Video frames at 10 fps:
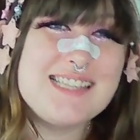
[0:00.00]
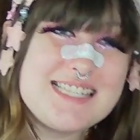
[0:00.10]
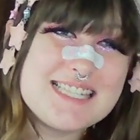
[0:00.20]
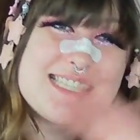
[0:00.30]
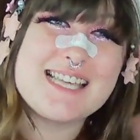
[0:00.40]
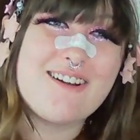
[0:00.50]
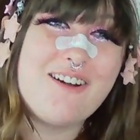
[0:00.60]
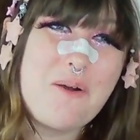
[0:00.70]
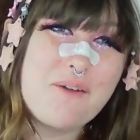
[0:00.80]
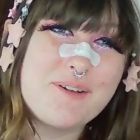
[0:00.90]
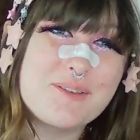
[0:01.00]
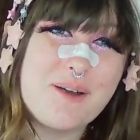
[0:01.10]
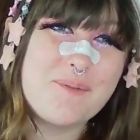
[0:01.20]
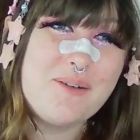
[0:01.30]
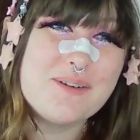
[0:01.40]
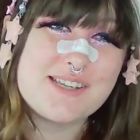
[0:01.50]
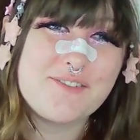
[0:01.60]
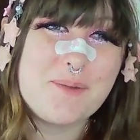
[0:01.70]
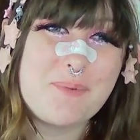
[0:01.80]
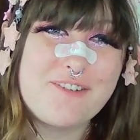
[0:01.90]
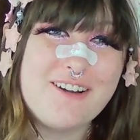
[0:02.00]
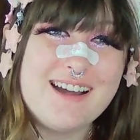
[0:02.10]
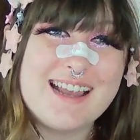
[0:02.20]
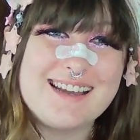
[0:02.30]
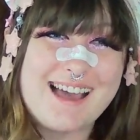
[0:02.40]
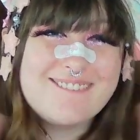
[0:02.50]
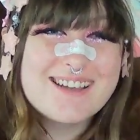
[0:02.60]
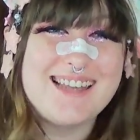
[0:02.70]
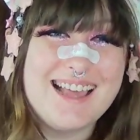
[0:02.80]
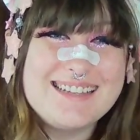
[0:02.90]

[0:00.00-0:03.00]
This is Sarah, or Filth Criminal, whichever you prefer, and have a good day.